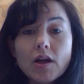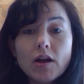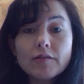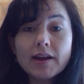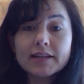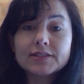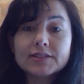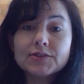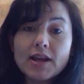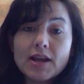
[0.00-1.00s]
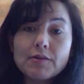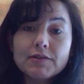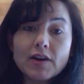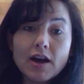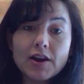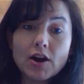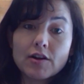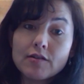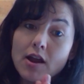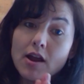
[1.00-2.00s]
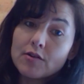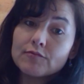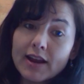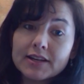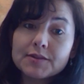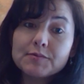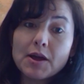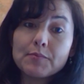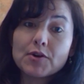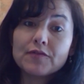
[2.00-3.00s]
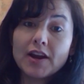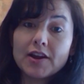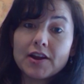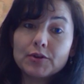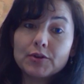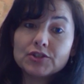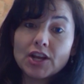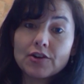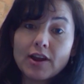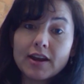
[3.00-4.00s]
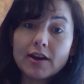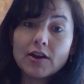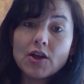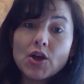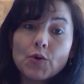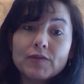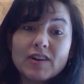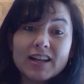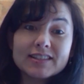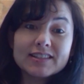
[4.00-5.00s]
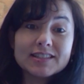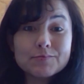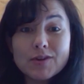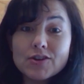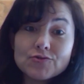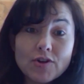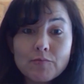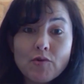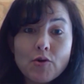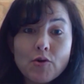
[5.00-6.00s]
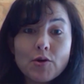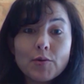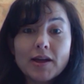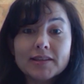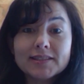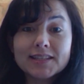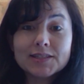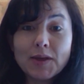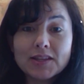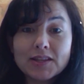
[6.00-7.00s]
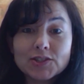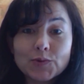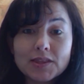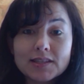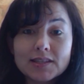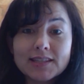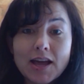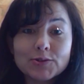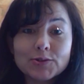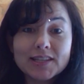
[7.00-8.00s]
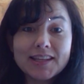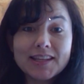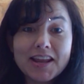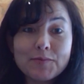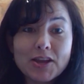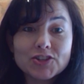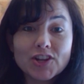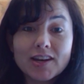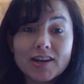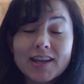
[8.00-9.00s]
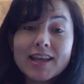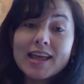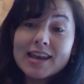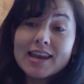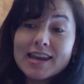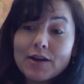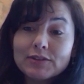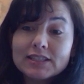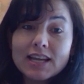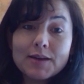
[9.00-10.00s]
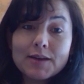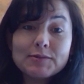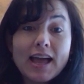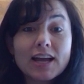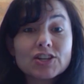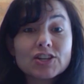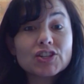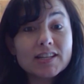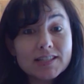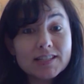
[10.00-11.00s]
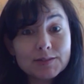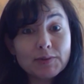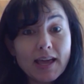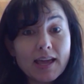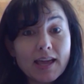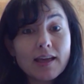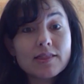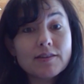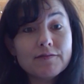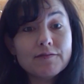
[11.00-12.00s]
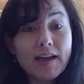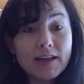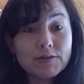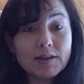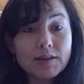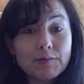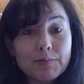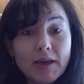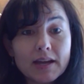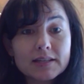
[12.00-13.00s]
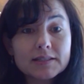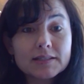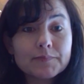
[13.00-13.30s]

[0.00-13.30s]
All right, so now we've got our random number variable generated We've got some drum roll uh, suspense with the sounds and the animation. Now it's time to actually display the value that we picked.